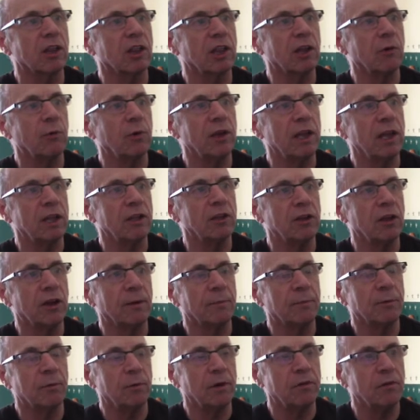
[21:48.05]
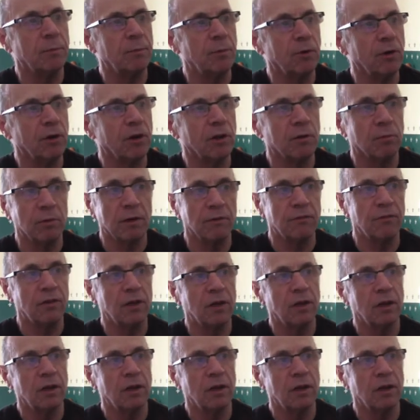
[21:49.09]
so we end up with a bird with